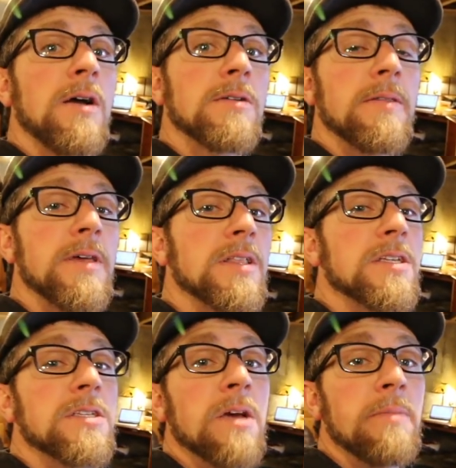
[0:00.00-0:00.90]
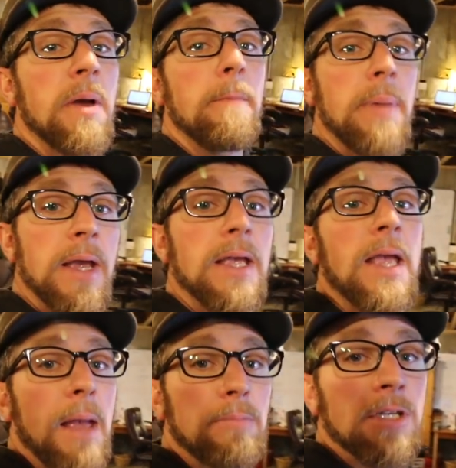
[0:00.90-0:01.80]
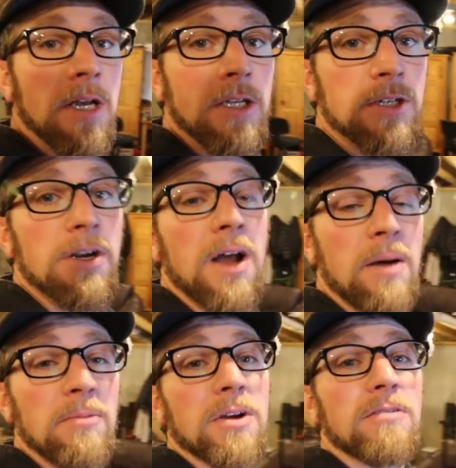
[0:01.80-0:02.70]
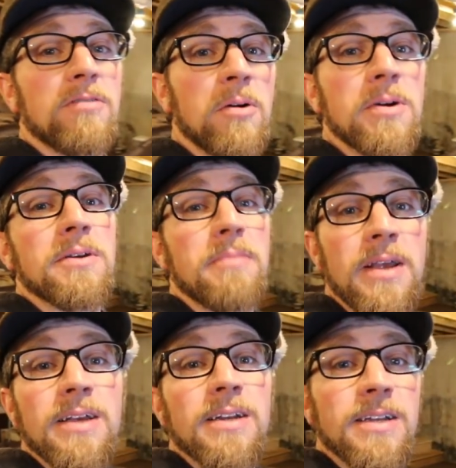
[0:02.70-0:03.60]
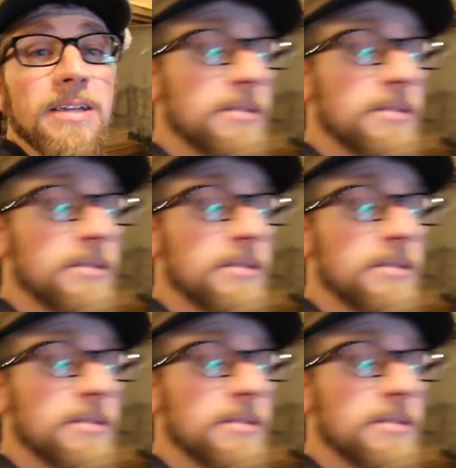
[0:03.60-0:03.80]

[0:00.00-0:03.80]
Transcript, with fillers: So I think this is going to be a big game changer and I'm looking forward to making it.